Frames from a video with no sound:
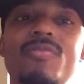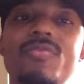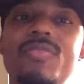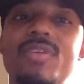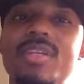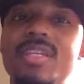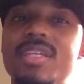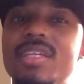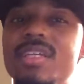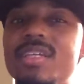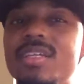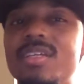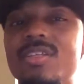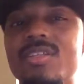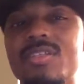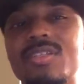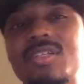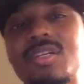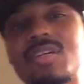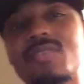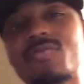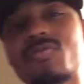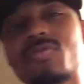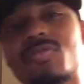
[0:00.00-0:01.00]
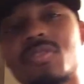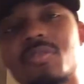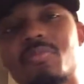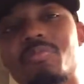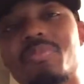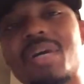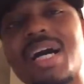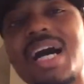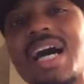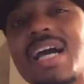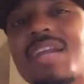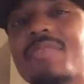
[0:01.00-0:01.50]
for years come from the
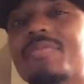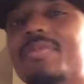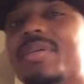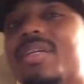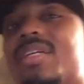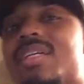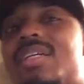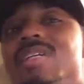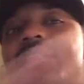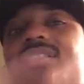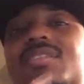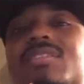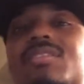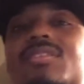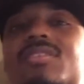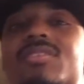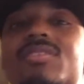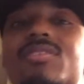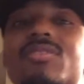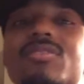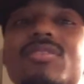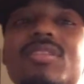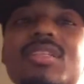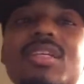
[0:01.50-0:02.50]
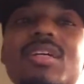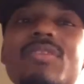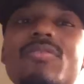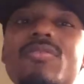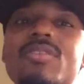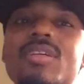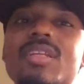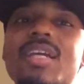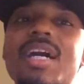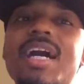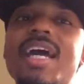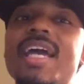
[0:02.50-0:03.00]
bottom and get to a certain
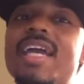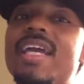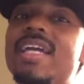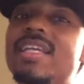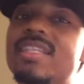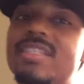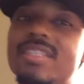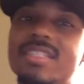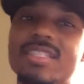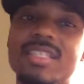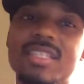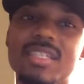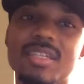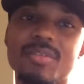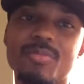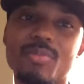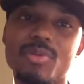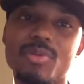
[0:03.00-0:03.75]
level, and I hate to see a